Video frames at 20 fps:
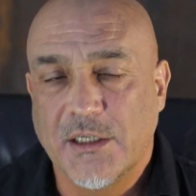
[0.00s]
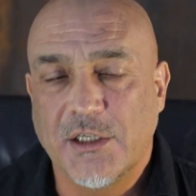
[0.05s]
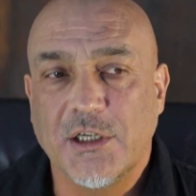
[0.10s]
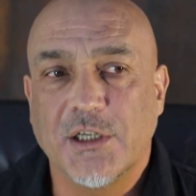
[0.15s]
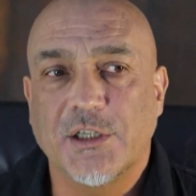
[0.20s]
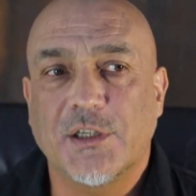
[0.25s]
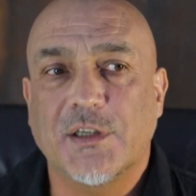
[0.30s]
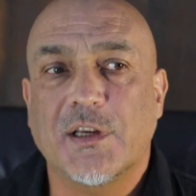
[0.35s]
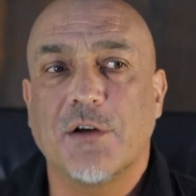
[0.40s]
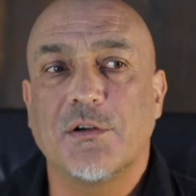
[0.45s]

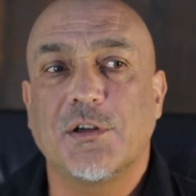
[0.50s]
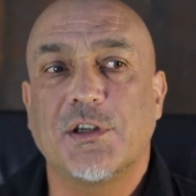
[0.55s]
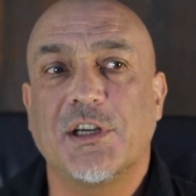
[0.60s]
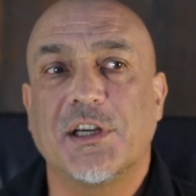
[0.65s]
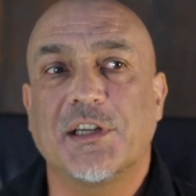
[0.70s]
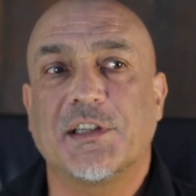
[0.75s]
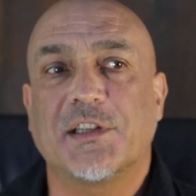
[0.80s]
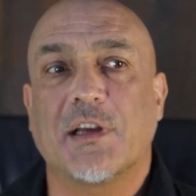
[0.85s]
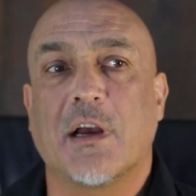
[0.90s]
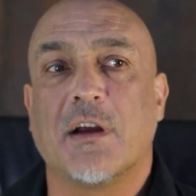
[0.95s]
She
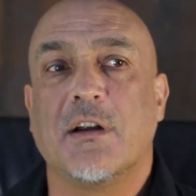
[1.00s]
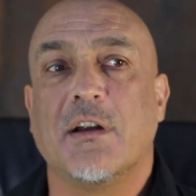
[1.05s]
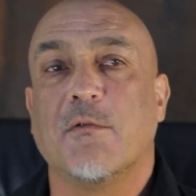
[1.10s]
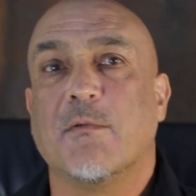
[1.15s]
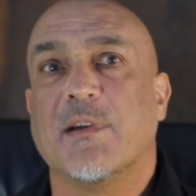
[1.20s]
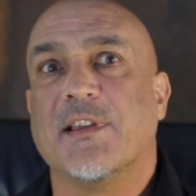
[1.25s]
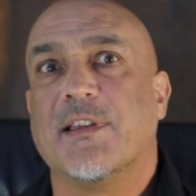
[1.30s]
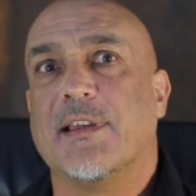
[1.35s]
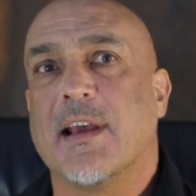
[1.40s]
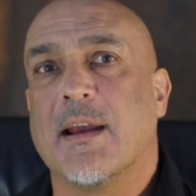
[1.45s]
associates only
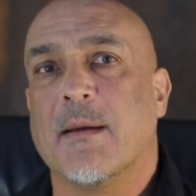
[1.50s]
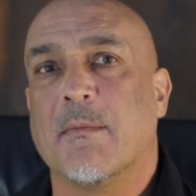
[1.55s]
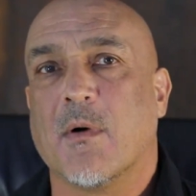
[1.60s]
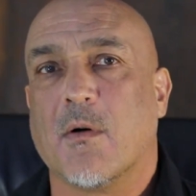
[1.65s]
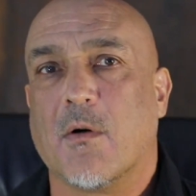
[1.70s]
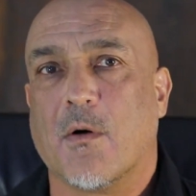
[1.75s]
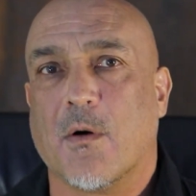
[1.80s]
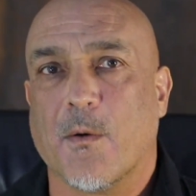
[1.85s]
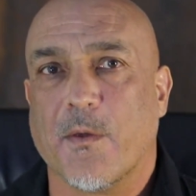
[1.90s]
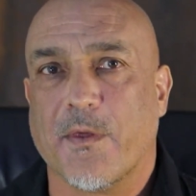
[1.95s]
with
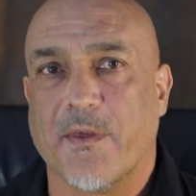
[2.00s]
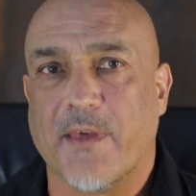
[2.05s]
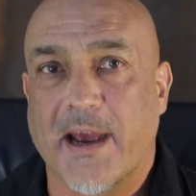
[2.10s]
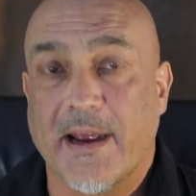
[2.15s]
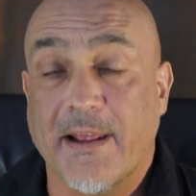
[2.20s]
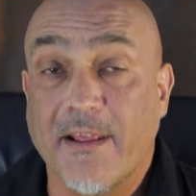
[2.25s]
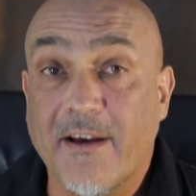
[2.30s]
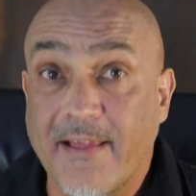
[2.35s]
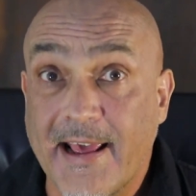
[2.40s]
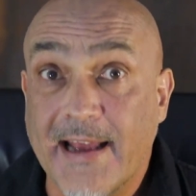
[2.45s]
them or
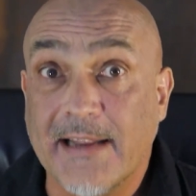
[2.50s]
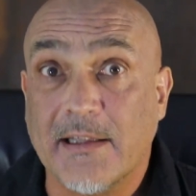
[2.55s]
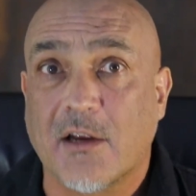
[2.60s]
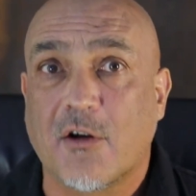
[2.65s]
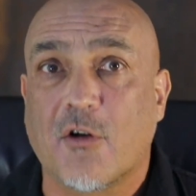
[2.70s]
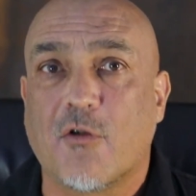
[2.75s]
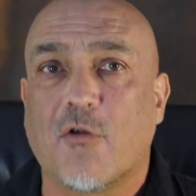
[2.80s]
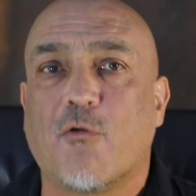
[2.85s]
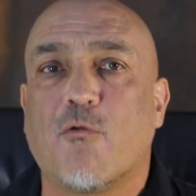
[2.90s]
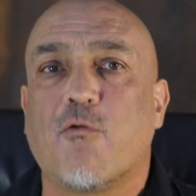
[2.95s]
they. Now that
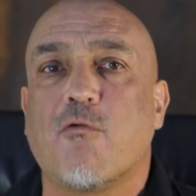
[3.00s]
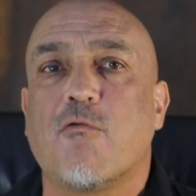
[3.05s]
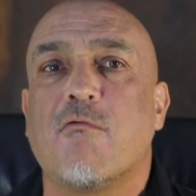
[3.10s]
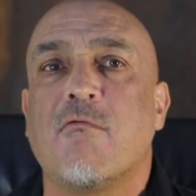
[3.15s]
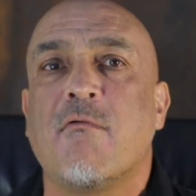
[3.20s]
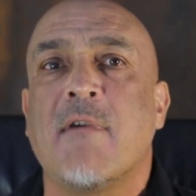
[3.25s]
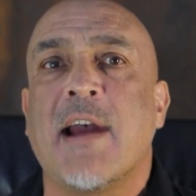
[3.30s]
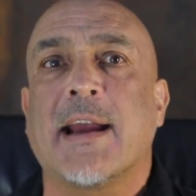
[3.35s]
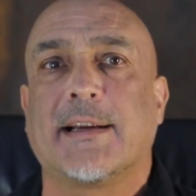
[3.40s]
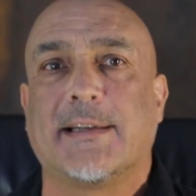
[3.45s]

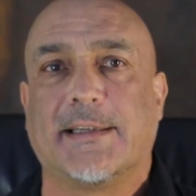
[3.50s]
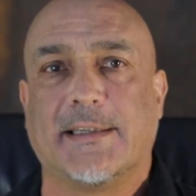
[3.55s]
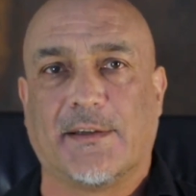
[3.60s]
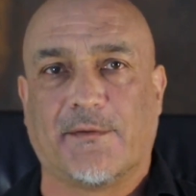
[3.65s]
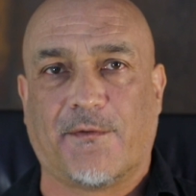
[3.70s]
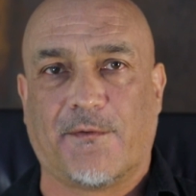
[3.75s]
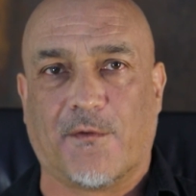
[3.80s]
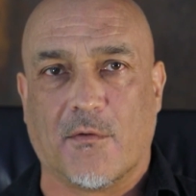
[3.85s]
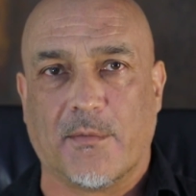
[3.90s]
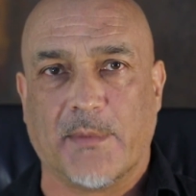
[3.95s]
cracked
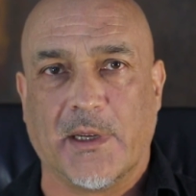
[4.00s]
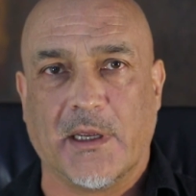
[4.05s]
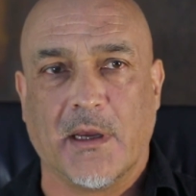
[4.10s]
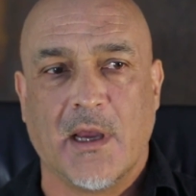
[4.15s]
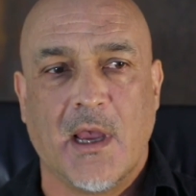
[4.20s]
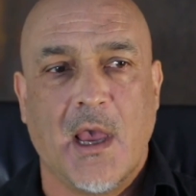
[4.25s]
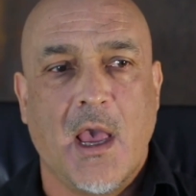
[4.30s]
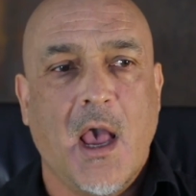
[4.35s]
it for me.